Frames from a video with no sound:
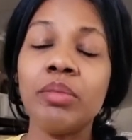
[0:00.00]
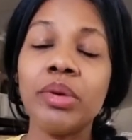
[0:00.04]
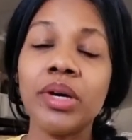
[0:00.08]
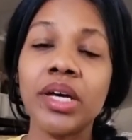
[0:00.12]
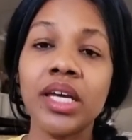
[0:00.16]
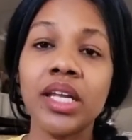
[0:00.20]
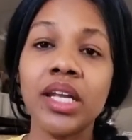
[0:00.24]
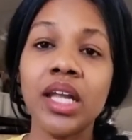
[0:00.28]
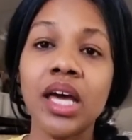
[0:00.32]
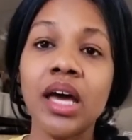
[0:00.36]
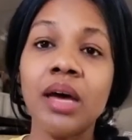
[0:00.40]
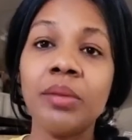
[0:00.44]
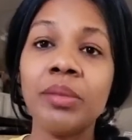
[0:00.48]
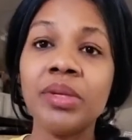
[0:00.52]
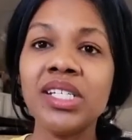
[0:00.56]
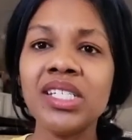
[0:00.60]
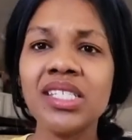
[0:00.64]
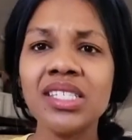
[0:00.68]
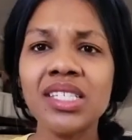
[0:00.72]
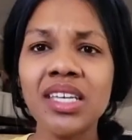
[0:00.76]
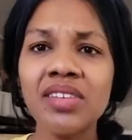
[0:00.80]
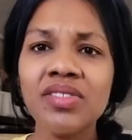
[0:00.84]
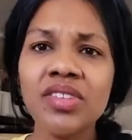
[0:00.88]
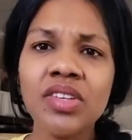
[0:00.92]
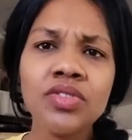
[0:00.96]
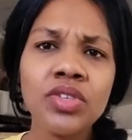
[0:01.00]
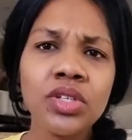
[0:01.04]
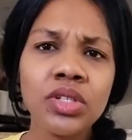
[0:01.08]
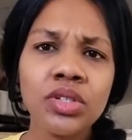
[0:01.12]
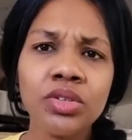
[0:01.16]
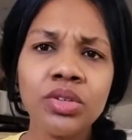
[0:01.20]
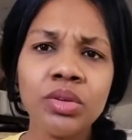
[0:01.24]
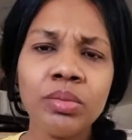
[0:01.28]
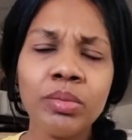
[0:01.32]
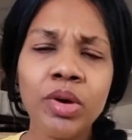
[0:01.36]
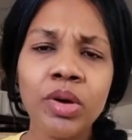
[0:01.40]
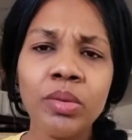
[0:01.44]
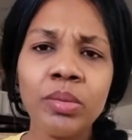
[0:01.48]
But um, it just gives us a
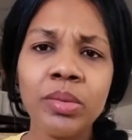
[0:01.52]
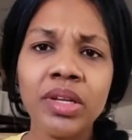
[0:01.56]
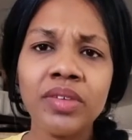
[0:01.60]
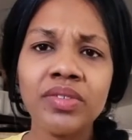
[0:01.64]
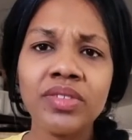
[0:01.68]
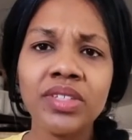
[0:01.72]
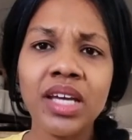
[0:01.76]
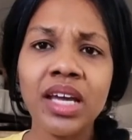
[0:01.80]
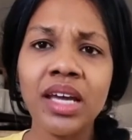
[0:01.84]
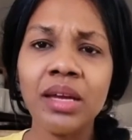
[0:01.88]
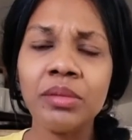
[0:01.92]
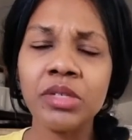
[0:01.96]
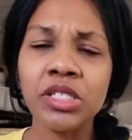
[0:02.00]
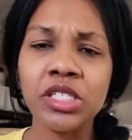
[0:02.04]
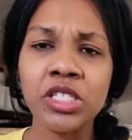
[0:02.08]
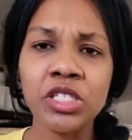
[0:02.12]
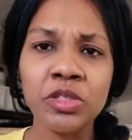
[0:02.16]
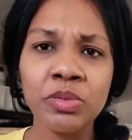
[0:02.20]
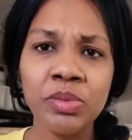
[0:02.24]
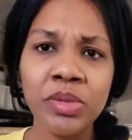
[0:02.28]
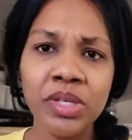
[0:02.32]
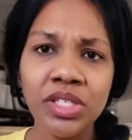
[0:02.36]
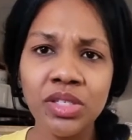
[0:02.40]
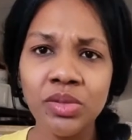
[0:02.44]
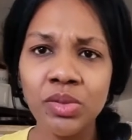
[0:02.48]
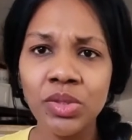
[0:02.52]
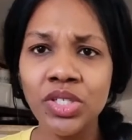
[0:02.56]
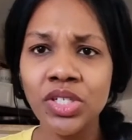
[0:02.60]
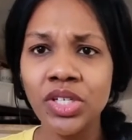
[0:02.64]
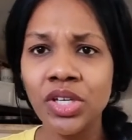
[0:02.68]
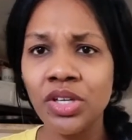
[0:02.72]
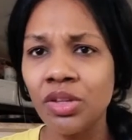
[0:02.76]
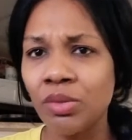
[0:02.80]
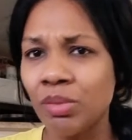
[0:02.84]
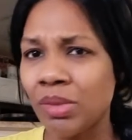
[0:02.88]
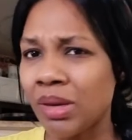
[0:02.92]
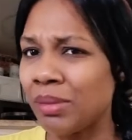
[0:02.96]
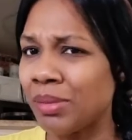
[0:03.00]
little moment of time times just speak to
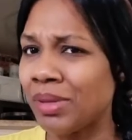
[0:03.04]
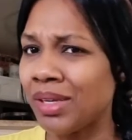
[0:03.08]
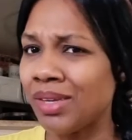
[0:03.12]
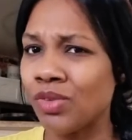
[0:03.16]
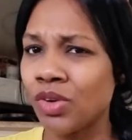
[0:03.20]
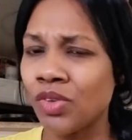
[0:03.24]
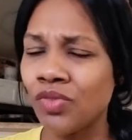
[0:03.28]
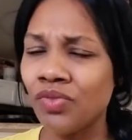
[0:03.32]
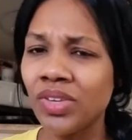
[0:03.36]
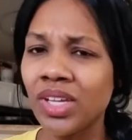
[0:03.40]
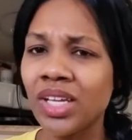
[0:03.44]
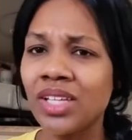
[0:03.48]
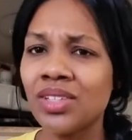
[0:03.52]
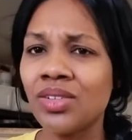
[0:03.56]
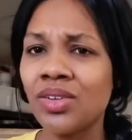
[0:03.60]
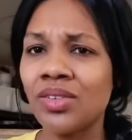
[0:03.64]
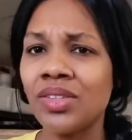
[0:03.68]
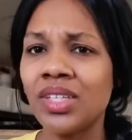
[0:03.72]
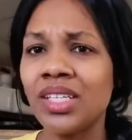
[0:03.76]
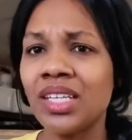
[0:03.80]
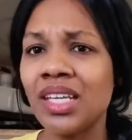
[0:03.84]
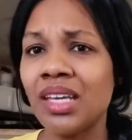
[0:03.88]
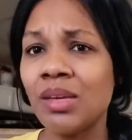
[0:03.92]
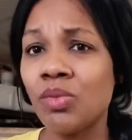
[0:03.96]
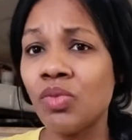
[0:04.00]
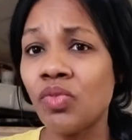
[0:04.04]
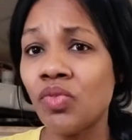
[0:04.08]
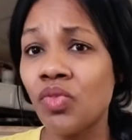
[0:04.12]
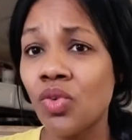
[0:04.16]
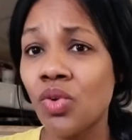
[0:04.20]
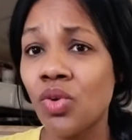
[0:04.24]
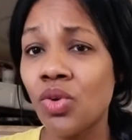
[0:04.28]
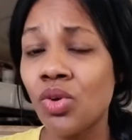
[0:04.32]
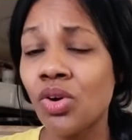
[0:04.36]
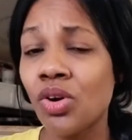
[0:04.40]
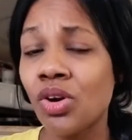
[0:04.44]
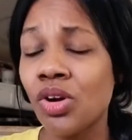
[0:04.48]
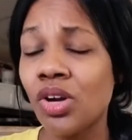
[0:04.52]
each other, maybe reflect on the day
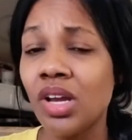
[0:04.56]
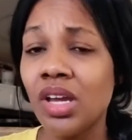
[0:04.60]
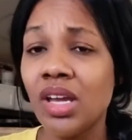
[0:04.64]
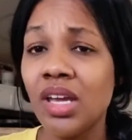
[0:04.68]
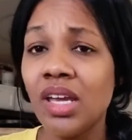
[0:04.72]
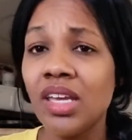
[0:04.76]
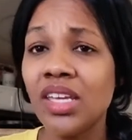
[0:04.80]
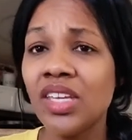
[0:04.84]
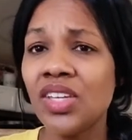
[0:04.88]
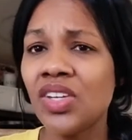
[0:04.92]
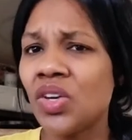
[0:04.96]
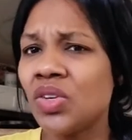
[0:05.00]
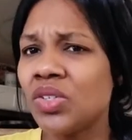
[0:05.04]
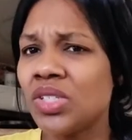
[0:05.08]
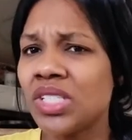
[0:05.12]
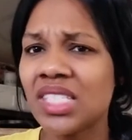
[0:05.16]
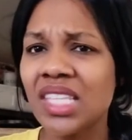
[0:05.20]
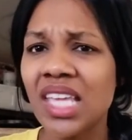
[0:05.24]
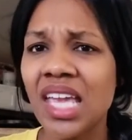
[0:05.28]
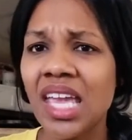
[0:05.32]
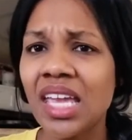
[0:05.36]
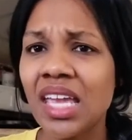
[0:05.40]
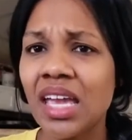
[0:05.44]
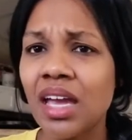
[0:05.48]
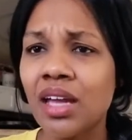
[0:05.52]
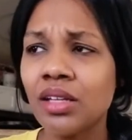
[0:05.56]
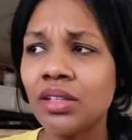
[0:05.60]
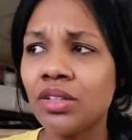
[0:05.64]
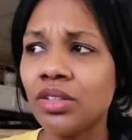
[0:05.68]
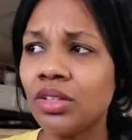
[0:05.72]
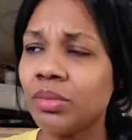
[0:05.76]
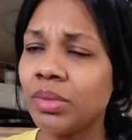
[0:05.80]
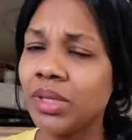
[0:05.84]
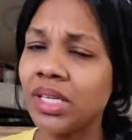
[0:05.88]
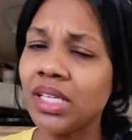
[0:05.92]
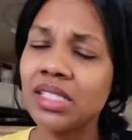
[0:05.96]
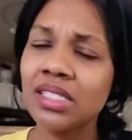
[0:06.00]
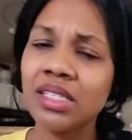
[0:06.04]
before, you know, just hang out a
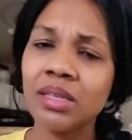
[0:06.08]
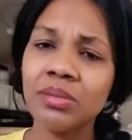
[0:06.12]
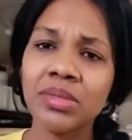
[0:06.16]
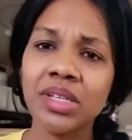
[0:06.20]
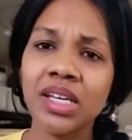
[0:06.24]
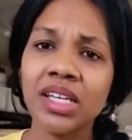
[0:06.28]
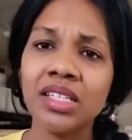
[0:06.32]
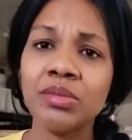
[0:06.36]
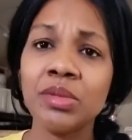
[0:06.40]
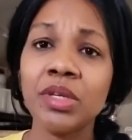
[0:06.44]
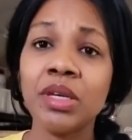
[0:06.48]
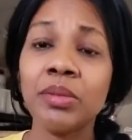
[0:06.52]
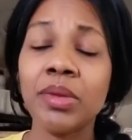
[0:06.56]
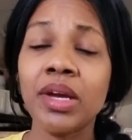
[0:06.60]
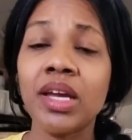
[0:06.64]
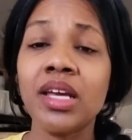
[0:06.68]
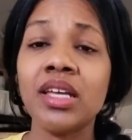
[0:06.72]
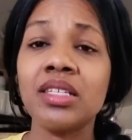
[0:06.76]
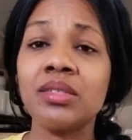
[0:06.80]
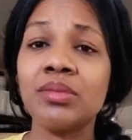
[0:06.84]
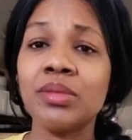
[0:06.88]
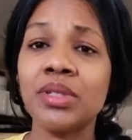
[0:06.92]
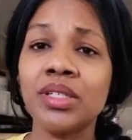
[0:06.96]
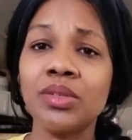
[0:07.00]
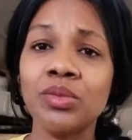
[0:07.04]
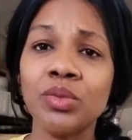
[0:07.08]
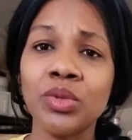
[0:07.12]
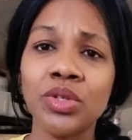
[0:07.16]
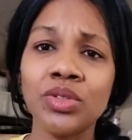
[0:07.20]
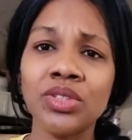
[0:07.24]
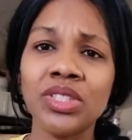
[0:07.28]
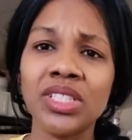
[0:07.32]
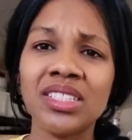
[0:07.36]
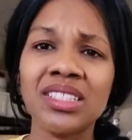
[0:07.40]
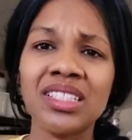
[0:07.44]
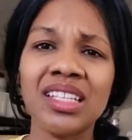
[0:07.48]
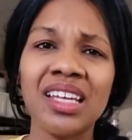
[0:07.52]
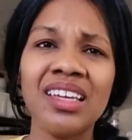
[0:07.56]
little bit. Sometimes me and my husband
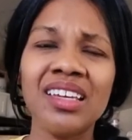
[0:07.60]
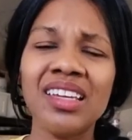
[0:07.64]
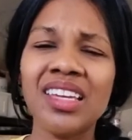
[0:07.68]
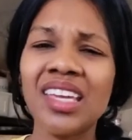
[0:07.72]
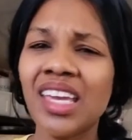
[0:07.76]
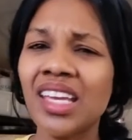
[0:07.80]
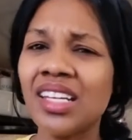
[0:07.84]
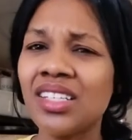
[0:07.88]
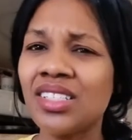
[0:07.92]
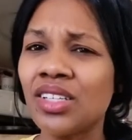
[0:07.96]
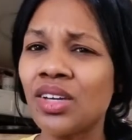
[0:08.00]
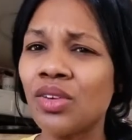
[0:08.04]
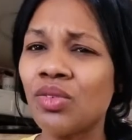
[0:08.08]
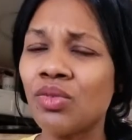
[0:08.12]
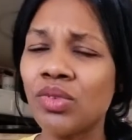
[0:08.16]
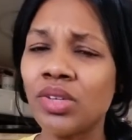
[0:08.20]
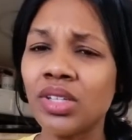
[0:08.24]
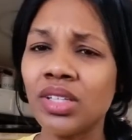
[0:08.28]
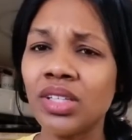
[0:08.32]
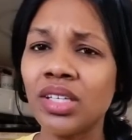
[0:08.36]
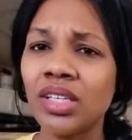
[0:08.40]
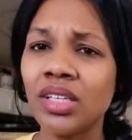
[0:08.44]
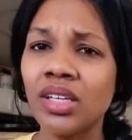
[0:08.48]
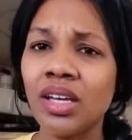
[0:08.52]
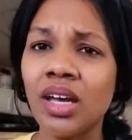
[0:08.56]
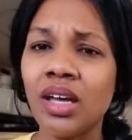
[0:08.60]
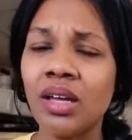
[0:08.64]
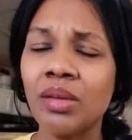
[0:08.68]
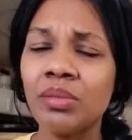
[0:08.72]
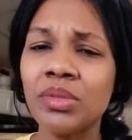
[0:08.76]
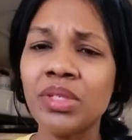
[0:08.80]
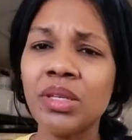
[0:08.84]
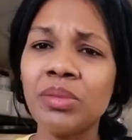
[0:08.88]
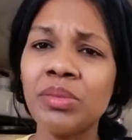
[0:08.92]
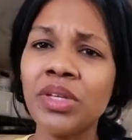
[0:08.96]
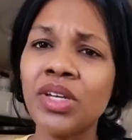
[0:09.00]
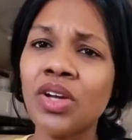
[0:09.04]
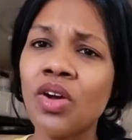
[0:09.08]
will just like catch a really
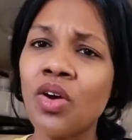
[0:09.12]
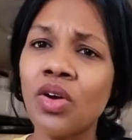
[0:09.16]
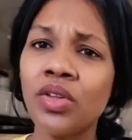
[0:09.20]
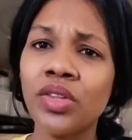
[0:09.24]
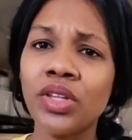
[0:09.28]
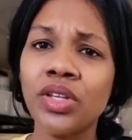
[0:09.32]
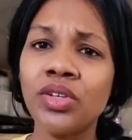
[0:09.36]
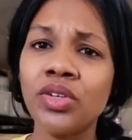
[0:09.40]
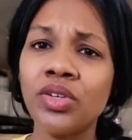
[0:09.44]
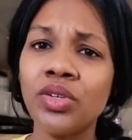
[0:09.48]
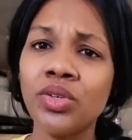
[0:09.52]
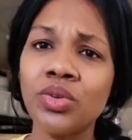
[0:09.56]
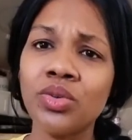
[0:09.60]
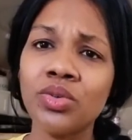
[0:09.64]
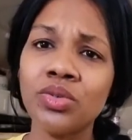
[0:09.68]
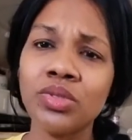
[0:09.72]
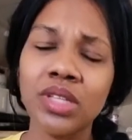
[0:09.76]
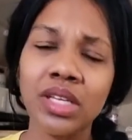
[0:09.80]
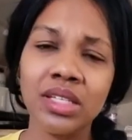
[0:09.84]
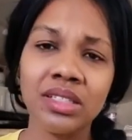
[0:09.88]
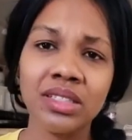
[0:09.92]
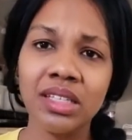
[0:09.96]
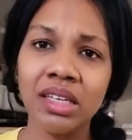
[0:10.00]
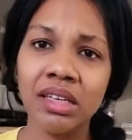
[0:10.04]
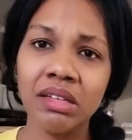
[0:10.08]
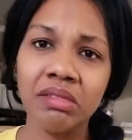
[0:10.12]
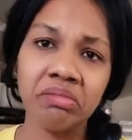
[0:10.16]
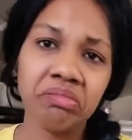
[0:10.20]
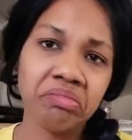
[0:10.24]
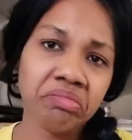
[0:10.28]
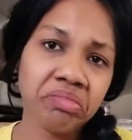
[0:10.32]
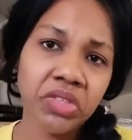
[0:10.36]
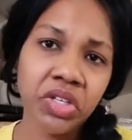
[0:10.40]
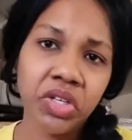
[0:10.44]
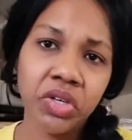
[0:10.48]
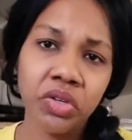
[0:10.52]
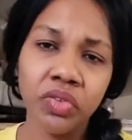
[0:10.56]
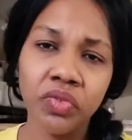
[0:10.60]
um, something on the news that's like
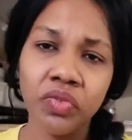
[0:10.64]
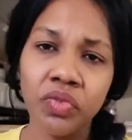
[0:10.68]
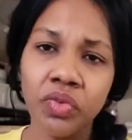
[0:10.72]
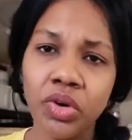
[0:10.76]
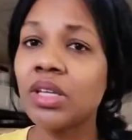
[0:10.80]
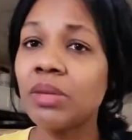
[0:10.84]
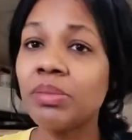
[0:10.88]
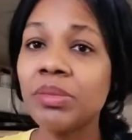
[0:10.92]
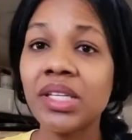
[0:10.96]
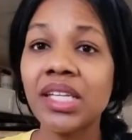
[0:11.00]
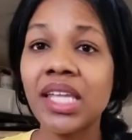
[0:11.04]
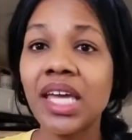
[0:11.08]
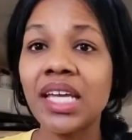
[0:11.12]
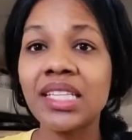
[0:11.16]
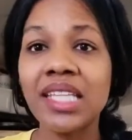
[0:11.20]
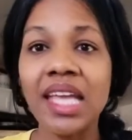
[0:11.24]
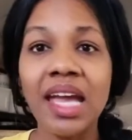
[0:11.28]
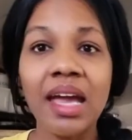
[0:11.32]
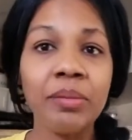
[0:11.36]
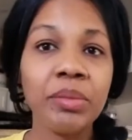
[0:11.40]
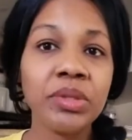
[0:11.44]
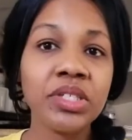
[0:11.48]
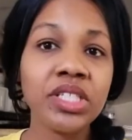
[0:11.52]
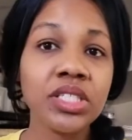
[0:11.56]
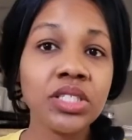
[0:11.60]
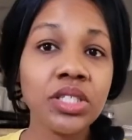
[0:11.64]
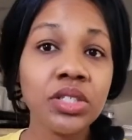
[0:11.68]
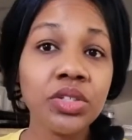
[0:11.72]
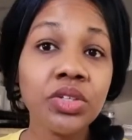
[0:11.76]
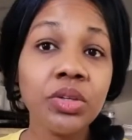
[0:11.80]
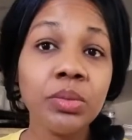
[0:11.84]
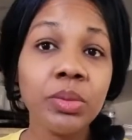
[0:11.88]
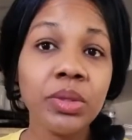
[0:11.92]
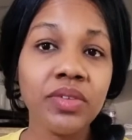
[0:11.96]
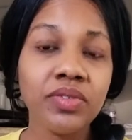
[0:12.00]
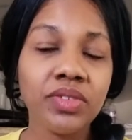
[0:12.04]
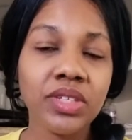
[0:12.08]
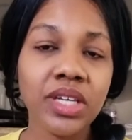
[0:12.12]
you know, something like that, but just a
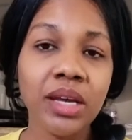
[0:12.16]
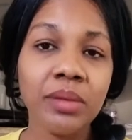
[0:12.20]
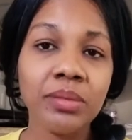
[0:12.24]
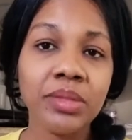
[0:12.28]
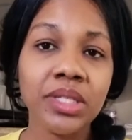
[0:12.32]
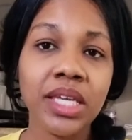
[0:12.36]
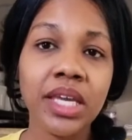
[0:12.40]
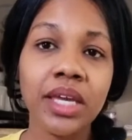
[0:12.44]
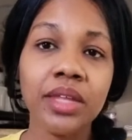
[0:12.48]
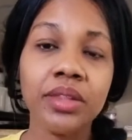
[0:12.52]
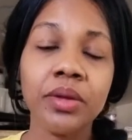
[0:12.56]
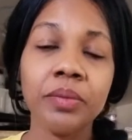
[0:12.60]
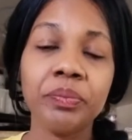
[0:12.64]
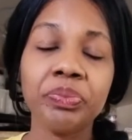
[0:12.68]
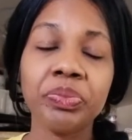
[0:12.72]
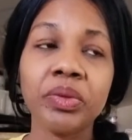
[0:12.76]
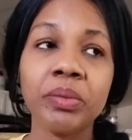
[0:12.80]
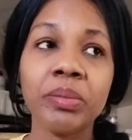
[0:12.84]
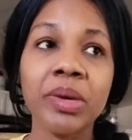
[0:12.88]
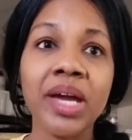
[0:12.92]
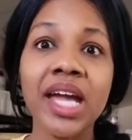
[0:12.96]
little bit of time together.